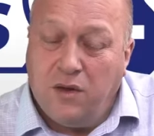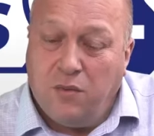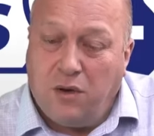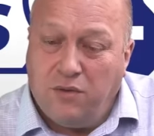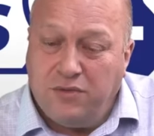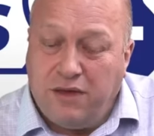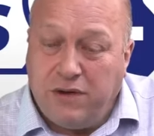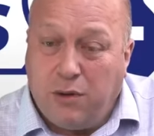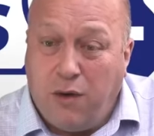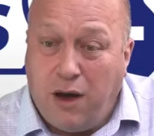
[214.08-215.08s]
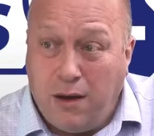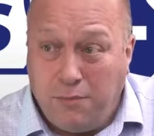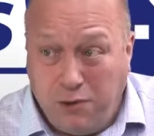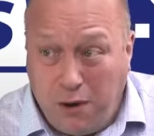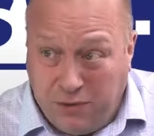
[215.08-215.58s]
Well, they require
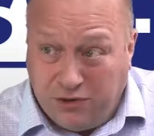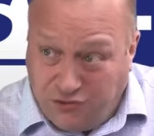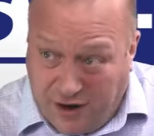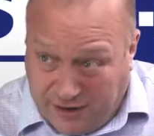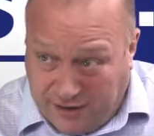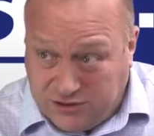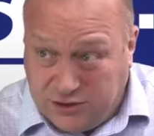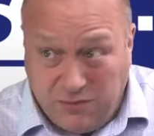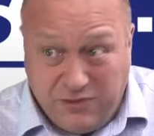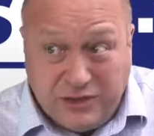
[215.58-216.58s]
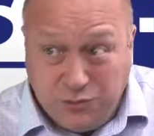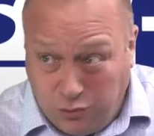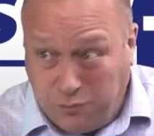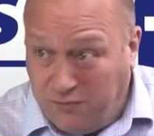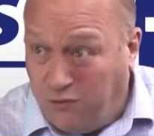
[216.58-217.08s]
appropriate training. Some of this
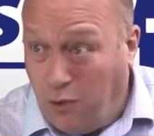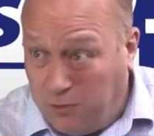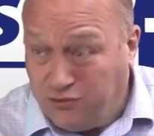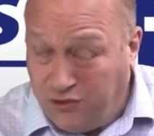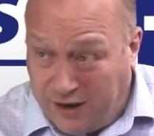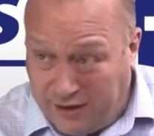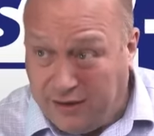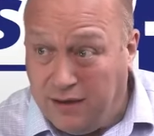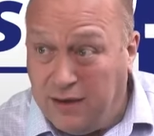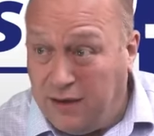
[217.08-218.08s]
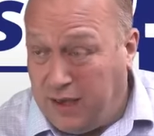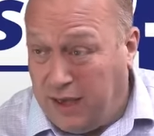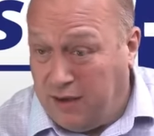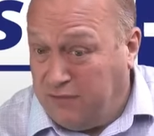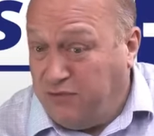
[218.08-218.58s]
would be formal training,
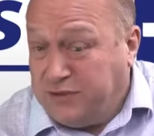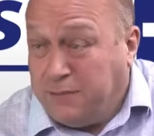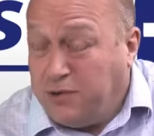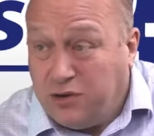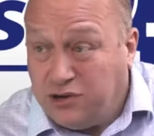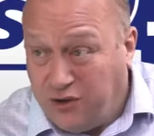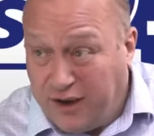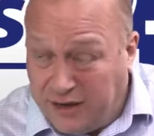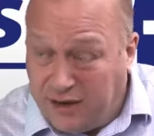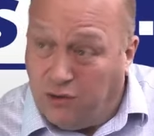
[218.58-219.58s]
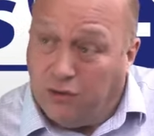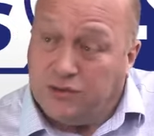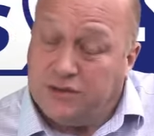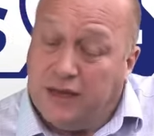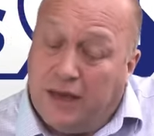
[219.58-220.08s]
for example, on a training
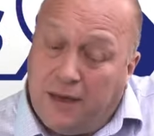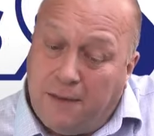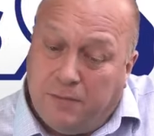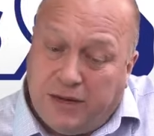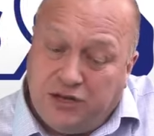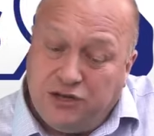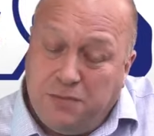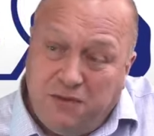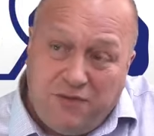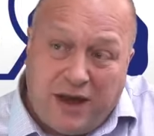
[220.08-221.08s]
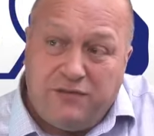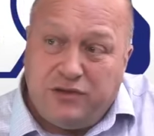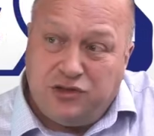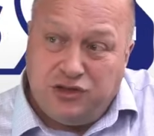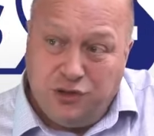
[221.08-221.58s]
course, but it should be
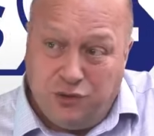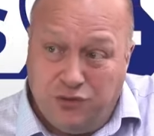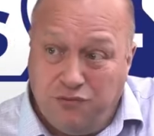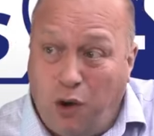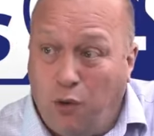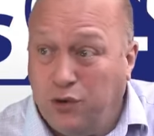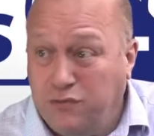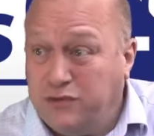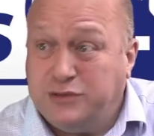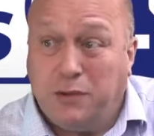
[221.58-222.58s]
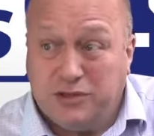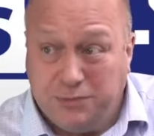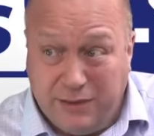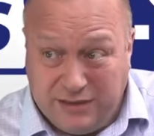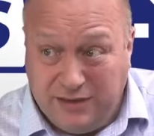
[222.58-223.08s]
relevant to the role and
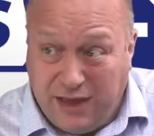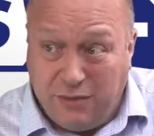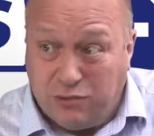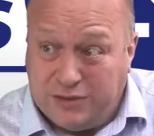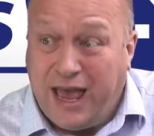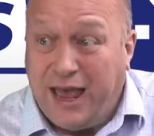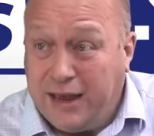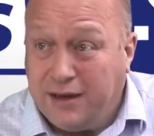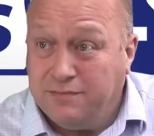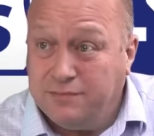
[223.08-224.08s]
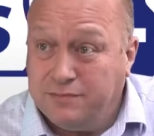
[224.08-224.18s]
responsibility they will take.